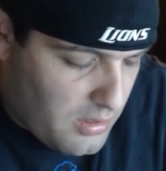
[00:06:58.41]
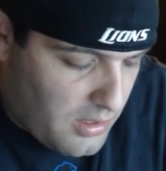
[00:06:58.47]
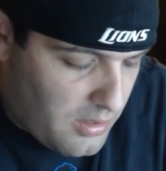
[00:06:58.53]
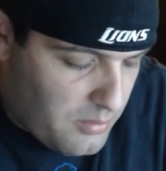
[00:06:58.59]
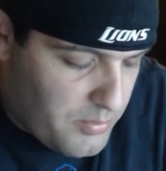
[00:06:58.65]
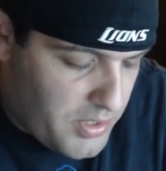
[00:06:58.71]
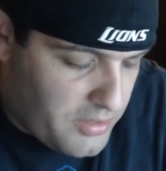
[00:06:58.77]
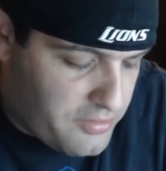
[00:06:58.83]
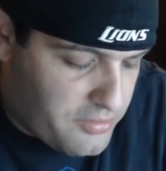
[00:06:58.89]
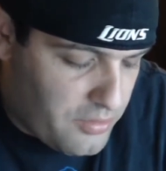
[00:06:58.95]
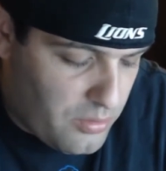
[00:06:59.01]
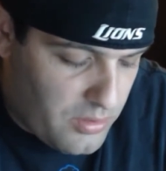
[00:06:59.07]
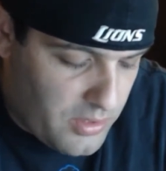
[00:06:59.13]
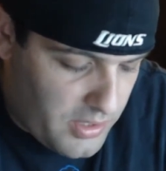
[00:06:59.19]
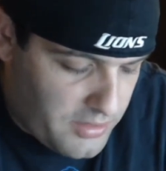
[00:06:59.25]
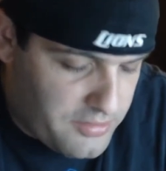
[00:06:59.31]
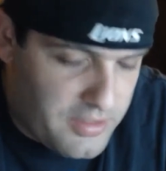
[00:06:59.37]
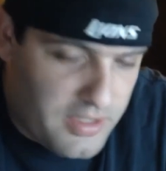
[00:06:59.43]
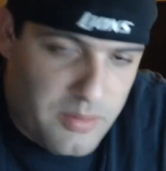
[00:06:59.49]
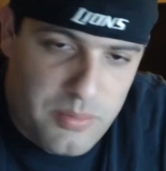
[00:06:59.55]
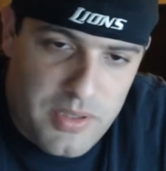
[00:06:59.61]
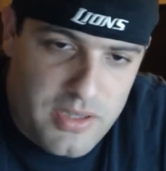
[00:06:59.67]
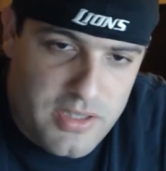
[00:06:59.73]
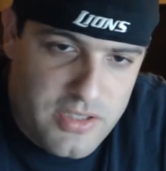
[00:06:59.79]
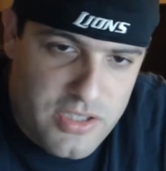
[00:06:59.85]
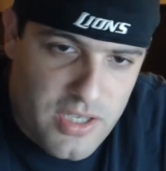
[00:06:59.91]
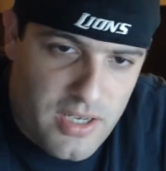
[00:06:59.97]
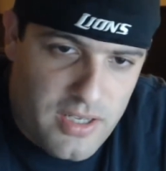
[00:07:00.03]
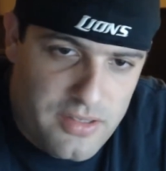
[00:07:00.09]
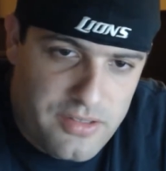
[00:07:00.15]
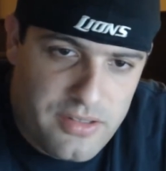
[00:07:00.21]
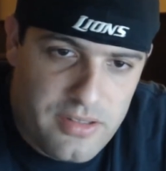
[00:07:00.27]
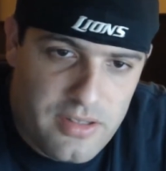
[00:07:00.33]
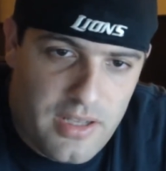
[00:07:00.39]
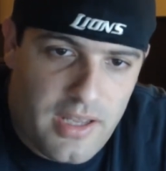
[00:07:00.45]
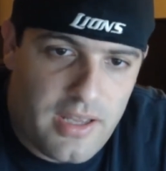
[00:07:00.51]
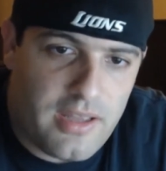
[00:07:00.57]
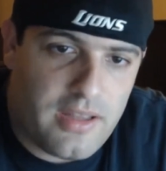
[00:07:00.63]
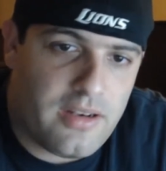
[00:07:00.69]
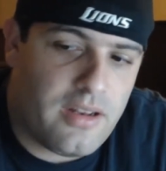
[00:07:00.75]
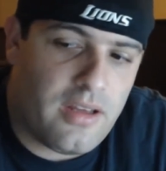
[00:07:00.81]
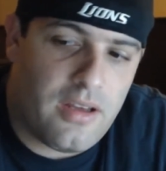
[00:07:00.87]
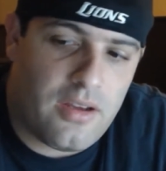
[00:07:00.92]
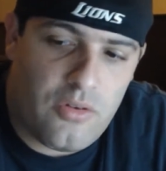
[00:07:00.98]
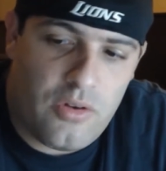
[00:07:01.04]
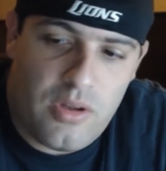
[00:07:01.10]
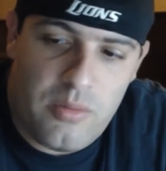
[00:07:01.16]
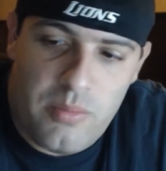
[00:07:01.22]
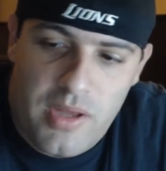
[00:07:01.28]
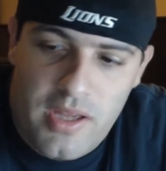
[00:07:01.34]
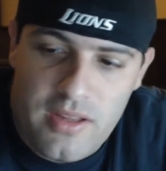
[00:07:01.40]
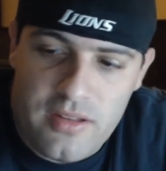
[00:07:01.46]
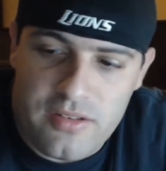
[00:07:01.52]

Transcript: Minnesota, like I said, beat the Jets. And Green